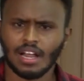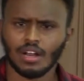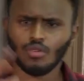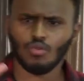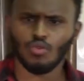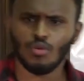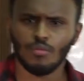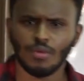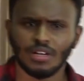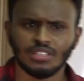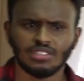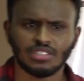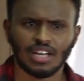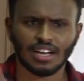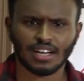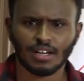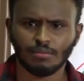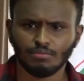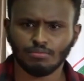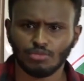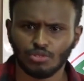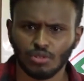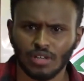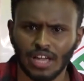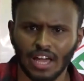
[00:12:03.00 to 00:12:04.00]
a woman shall come
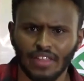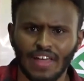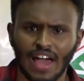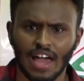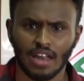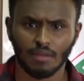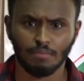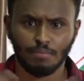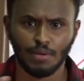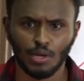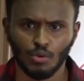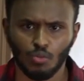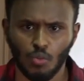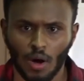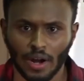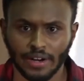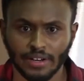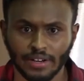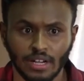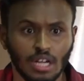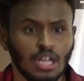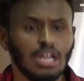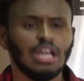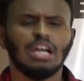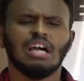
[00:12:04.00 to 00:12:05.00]
together and be one.
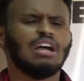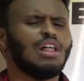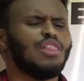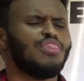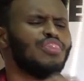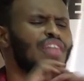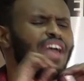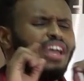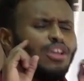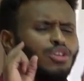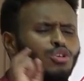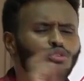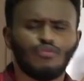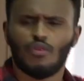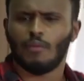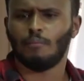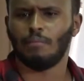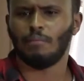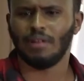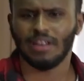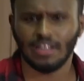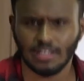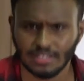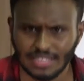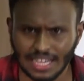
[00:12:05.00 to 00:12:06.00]
Thank you for
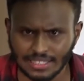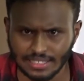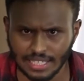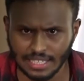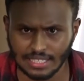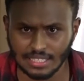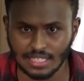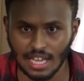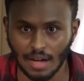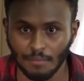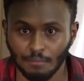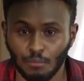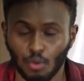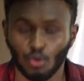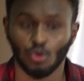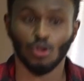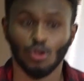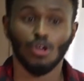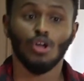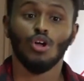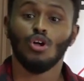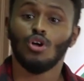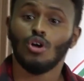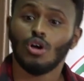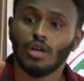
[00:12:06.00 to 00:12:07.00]
bringing that example.
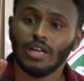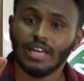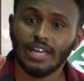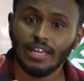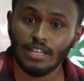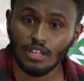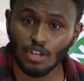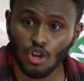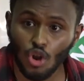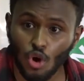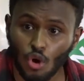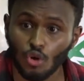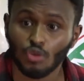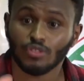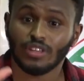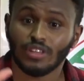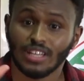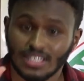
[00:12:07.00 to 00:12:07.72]
In law, there